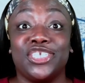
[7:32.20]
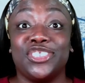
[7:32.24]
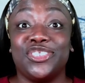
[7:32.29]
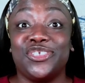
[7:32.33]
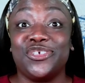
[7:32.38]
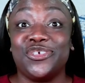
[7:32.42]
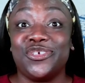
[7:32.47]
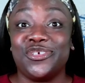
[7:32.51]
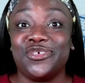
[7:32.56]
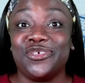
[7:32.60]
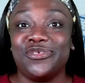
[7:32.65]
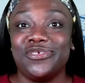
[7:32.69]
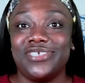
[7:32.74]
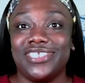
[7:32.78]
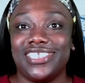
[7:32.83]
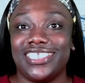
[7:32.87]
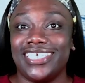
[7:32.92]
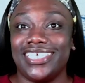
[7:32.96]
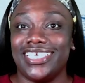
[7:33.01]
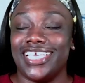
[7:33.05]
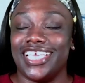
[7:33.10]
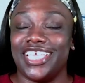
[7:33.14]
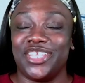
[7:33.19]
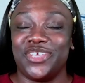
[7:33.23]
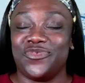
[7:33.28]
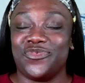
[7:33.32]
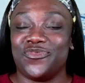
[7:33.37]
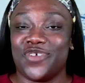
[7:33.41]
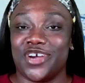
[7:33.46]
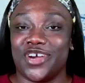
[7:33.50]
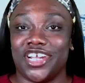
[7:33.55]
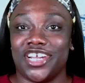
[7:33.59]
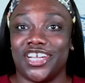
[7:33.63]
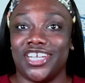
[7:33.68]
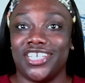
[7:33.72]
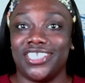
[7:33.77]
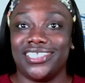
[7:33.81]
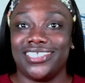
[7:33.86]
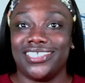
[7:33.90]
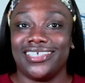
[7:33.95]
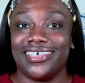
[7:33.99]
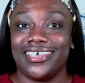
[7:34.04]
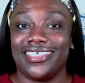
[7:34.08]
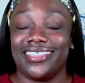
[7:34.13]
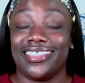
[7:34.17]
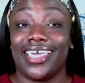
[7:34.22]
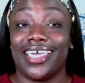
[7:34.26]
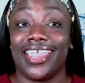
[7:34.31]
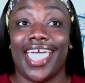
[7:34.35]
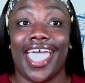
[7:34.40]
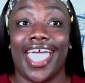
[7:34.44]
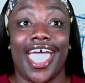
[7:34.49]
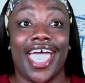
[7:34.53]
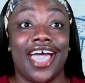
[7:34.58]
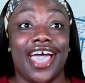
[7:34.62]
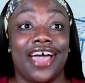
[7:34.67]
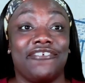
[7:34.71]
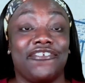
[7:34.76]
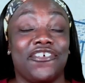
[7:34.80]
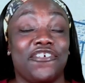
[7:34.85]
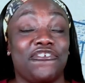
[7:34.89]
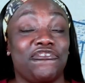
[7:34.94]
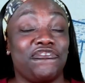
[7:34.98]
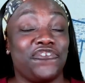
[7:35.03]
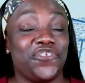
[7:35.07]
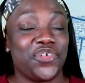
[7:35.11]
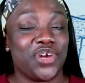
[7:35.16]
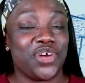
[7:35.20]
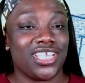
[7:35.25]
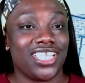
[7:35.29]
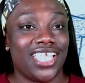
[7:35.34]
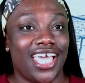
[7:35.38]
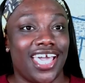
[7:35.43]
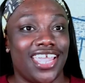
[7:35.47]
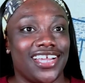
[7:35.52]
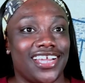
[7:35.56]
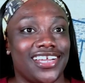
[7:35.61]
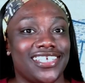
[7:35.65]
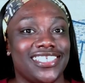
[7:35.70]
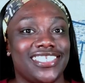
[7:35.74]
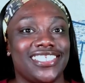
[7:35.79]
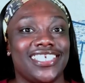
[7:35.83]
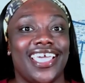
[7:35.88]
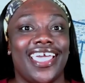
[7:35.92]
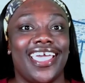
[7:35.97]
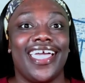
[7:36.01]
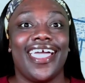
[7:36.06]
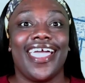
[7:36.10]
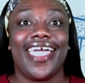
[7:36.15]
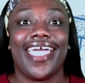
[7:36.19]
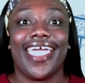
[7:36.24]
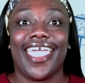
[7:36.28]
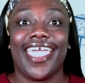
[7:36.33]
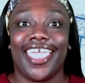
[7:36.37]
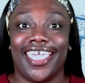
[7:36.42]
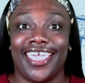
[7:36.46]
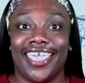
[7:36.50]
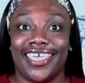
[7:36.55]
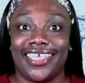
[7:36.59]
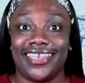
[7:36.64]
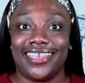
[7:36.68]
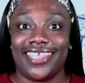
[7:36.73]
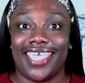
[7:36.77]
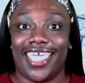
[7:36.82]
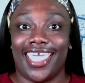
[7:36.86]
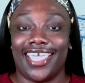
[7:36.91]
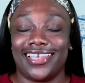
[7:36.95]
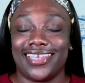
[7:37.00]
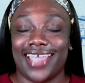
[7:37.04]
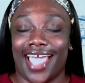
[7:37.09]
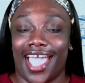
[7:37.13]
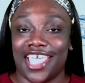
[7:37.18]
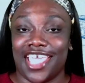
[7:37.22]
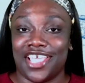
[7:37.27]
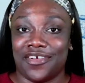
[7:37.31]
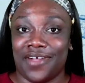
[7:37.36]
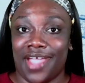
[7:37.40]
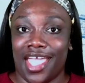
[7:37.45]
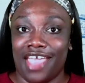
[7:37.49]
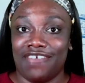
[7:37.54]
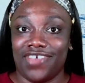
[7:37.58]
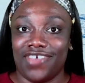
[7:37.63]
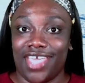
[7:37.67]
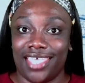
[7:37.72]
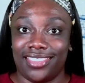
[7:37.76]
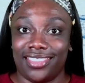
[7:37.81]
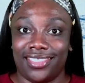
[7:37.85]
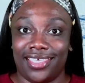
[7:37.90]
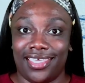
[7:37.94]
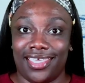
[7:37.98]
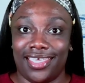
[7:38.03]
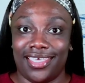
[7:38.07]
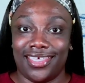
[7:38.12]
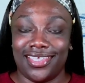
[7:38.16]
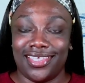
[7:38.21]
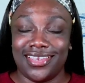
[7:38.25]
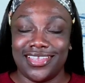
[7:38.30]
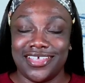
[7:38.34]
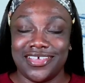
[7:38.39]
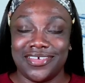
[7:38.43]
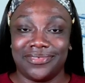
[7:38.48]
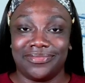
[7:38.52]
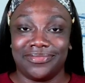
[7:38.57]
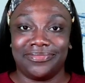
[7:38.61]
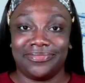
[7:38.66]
Do you see any words that have four letters and a digraph at the end?